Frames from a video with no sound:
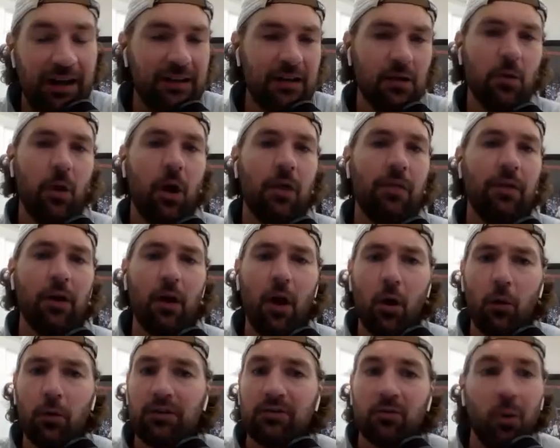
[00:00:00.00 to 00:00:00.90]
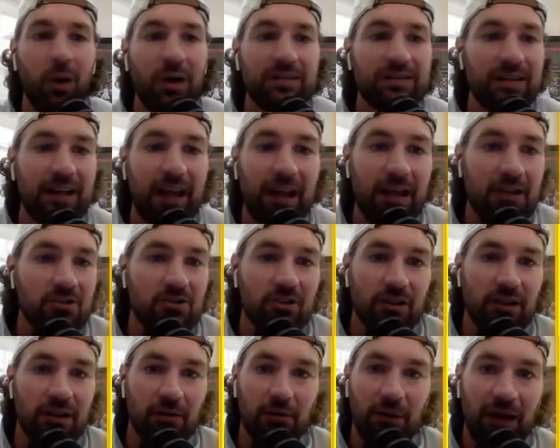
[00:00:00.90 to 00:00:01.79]
And there always was
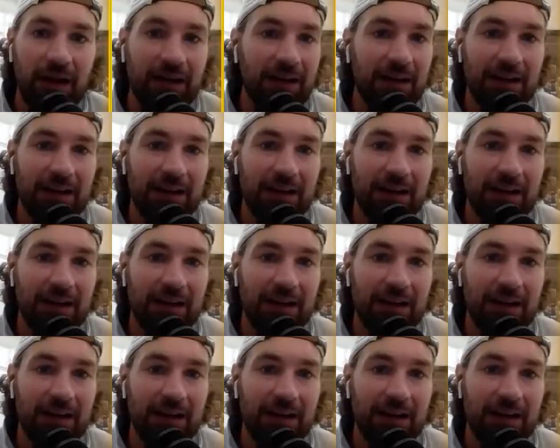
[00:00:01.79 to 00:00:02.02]
occasionally, right?